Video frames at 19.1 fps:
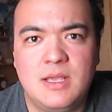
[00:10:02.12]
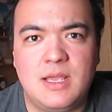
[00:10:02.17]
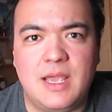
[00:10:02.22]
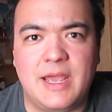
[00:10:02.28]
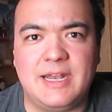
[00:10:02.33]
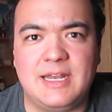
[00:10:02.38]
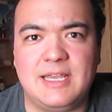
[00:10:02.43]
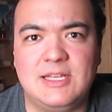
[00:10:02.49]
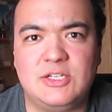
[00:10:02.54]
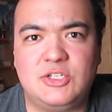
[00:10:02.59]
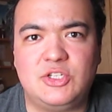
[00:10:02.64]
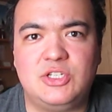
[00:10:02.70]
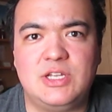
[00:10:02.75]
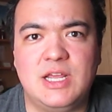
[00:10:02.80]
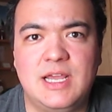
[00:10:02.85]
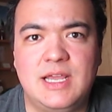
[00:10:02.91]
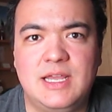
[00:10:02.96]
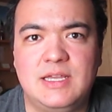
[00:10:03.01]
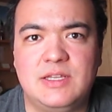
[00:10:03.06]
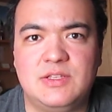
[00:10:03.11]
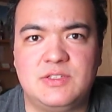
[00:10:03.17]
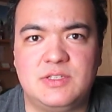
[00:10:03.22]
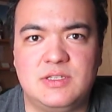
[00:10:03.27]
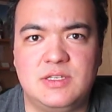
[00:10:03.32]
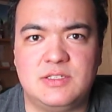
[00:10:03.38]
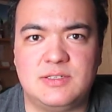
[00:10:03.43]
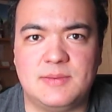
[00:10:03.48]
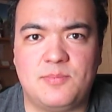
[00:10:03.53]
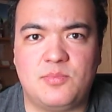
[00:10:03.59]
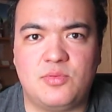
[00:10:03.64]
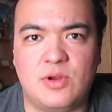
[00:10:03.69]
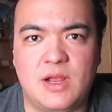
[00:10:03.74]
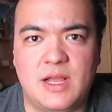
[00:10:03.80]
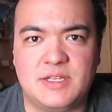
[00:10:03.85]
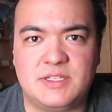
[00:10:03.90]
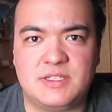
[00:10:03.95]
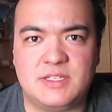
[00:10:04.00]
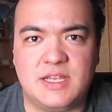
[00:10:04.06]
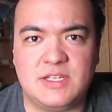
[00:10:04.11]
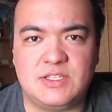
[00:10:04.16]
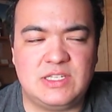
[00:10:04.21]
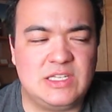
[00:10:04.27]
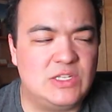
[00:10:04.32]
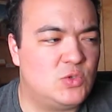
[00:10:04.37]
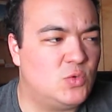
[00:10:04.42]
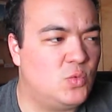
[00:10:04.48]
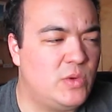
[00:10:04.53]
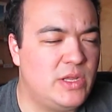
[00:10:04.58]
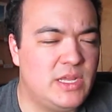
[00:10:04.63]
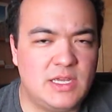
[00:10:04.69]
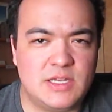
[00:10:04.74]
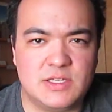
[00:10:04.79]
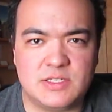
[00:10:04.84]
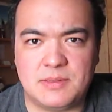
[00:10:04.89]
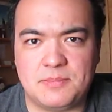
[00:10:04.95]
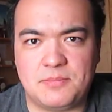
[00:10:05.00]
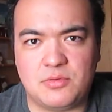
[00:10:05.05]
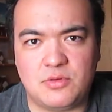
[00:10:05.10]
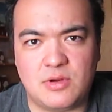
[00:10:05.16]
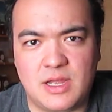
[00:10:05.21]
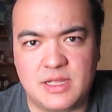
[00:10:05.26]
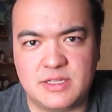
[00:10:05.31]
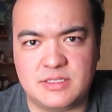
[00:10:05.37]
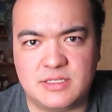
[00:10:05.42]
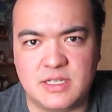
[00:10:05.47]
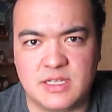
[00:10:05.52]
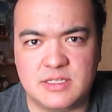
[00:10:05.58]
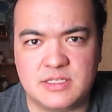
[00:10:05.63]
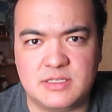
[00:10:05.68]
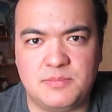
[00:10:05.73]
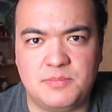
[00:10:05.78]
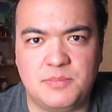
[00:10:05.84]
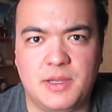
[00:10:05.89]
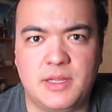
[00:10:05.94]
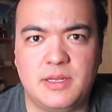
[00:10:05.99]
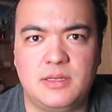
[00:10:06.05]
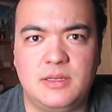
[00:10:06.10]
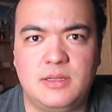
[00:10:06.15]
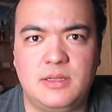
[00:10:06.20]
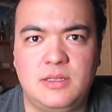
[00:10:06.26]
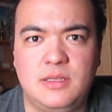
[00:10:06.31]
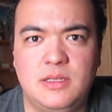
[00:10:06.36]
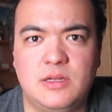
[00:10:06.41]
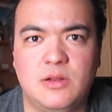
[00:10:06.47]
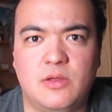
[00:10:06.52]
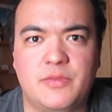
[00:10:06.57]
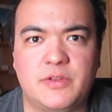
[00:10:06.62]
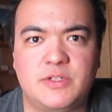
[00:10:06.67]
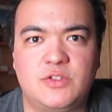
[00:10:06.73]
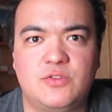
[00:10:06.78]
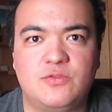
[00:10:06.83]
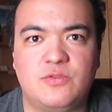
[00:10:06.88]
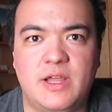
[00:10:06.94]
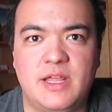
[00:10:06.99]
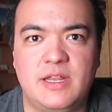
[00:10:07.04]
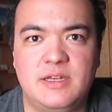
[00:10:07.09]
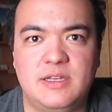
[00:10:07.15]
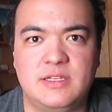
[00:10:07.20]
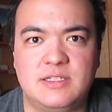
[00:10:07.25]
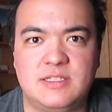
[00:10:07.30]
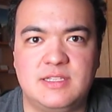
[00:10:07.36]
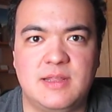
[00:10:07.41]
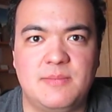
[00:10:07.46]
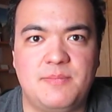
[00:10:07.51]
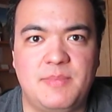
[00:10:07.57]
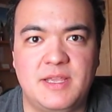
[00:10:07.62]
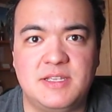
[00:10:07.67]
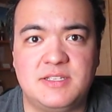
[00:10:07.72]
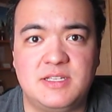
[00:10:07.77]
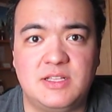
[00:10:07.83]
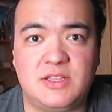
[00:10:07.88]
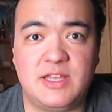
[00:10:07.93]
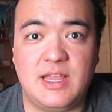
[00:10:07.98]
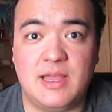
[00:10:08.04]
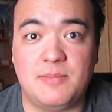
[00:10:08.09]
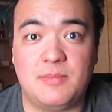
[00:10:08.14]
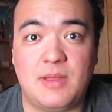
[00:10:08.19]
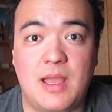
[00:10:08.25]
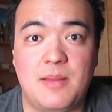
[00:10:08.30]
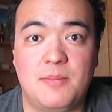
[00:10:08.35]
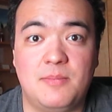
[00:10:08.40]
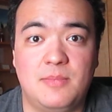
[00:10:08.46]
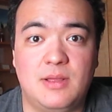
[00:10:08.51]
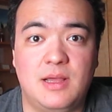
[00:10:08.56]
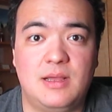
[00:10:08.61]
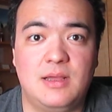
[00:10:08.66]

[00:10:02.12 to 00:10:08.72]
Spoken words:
And each day is a process, each week is a process, but you know, the trend is that basically I'm